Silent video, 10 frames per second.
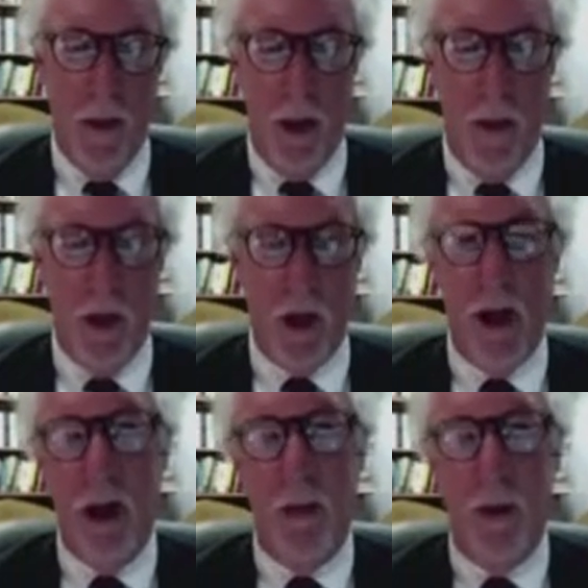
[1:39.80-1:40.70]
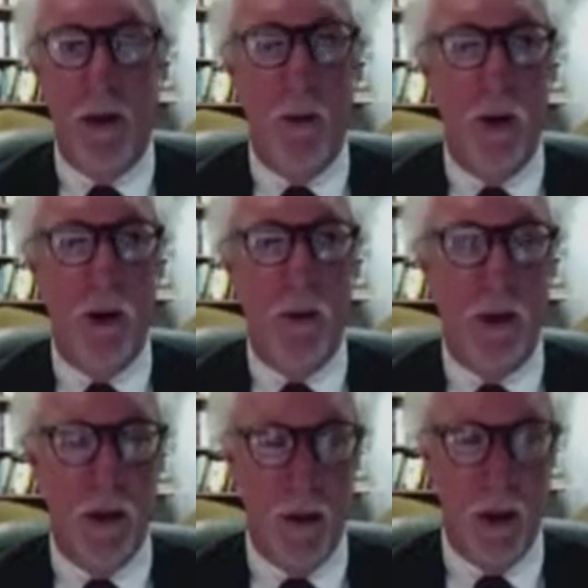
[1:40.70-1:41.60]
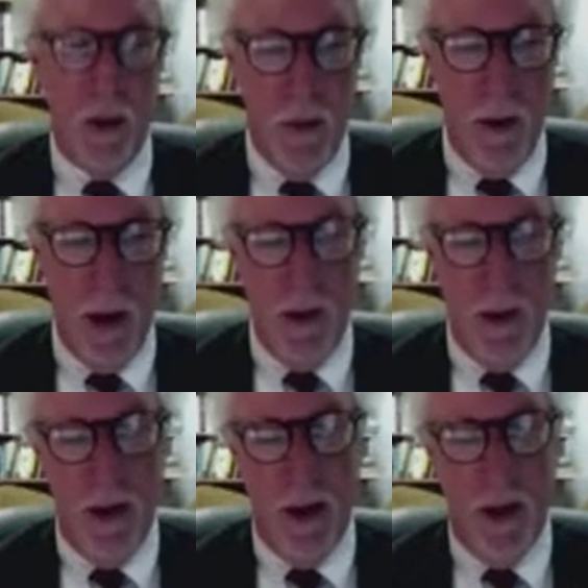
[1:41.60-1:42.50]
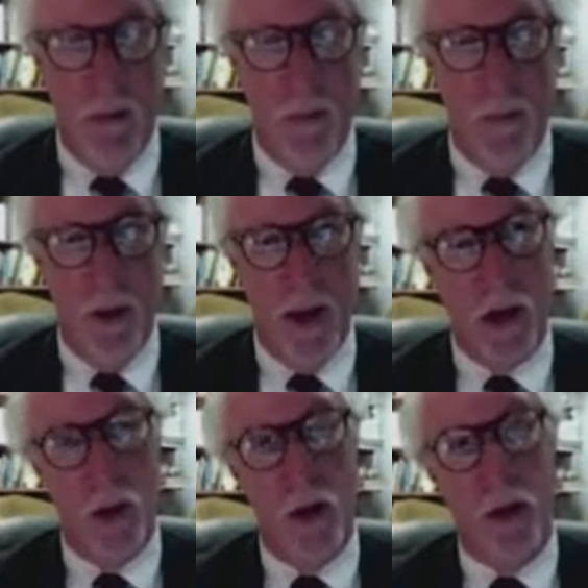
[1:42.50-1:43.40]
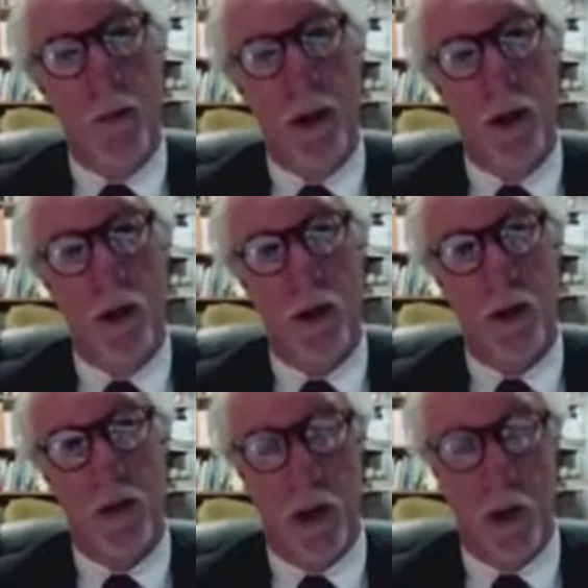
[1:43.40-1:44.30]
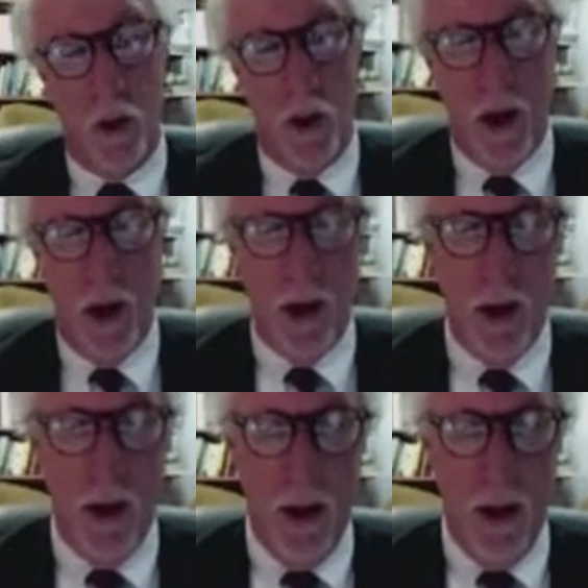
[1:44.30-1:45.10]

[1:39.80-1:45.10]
But let me talk a little bit more specifically about the actual dimensions of the inquiry arc.